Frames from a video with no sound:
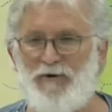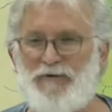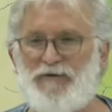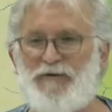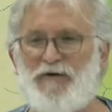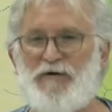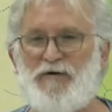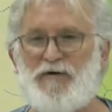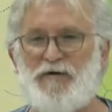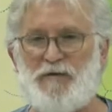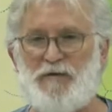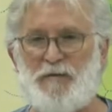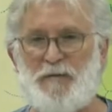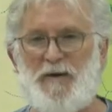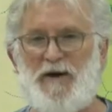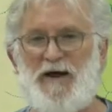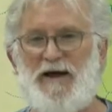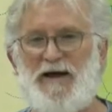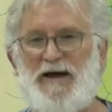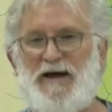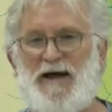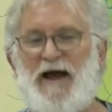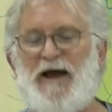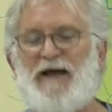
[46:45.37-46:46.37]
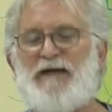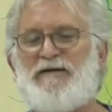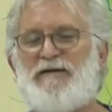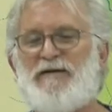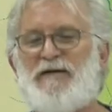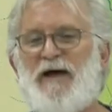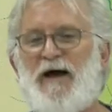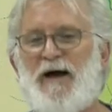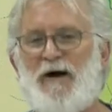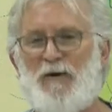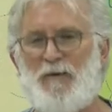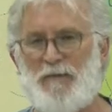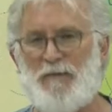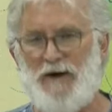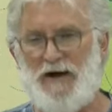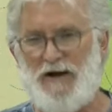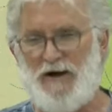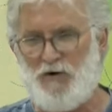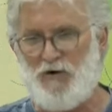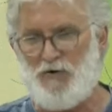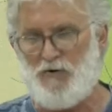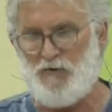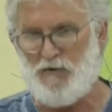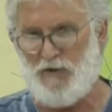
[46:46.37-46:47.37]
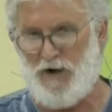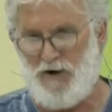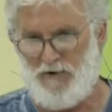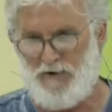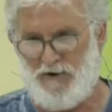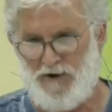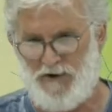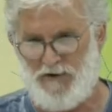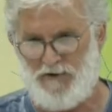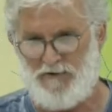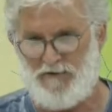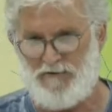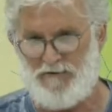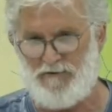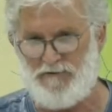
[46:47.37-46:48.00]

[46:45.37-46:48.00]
to speak and tell me who wrote it,